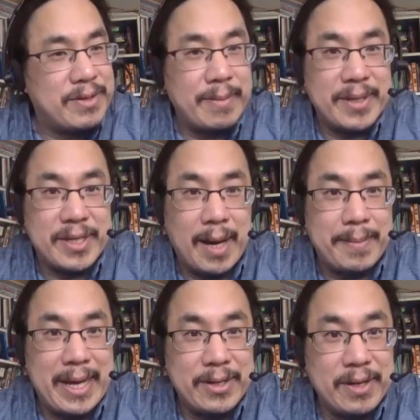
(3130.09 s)
from the top
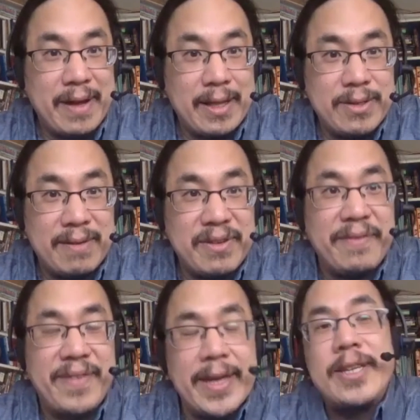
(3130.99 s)
down. Your values have to
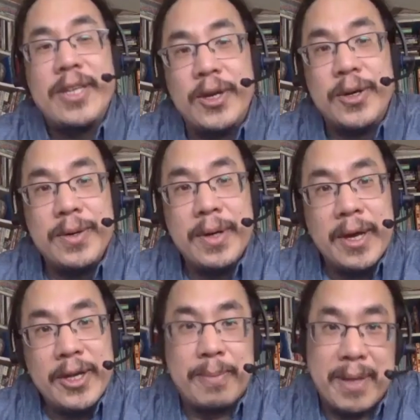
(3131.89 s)
fit you,
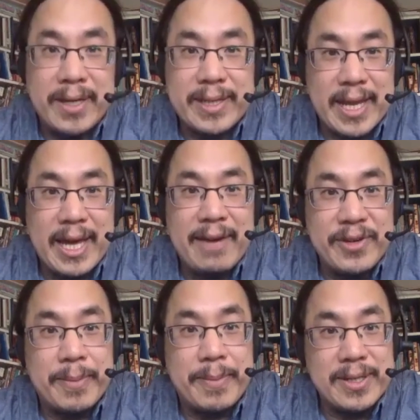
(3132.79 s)
your place in life,
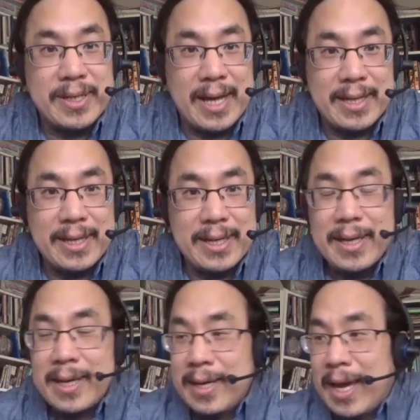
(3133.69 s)
and your personality.
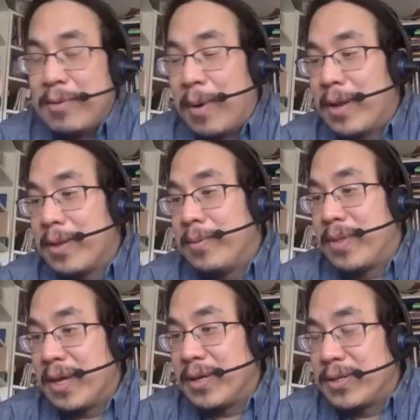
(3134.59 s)
And one of the
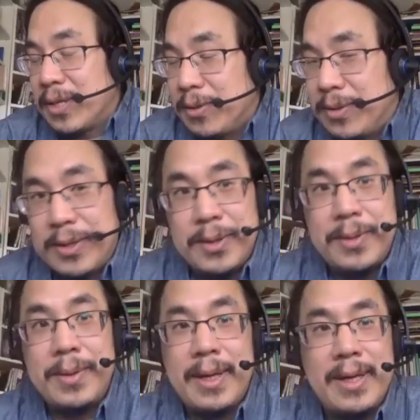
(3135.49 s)
things that you
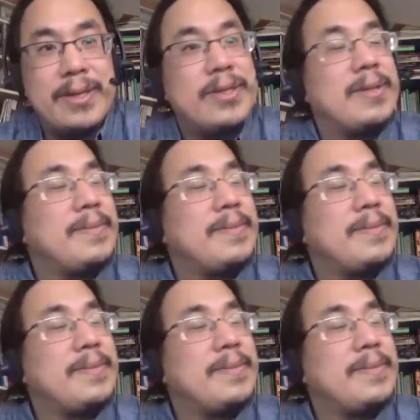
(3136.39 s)
do is